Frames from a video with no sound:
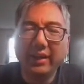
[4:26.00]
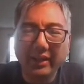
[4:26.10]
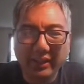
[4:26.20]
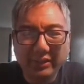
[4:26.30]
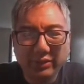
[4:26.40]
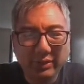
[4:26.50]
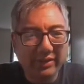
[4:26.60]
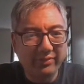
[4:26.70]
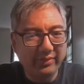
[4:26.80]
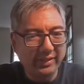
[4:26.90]
unless you
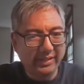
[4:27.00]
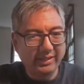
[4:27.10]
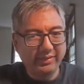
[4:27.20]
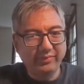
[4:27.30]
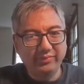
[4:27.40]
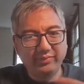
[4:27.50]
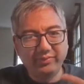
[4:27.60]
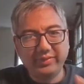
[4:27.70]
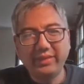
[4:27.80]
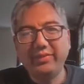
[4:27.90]
have a
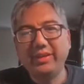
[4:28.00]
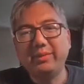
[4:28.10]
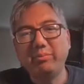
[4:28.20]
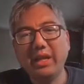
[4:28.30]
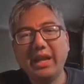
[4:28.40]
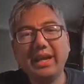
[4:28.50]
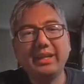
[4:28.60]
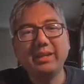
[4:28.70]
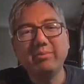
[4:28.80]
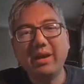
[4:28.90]
definite
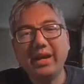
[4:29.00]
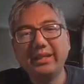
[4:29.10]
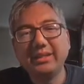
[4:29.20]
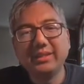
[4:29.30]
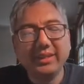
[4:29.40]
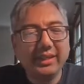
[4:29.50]
plan in mind,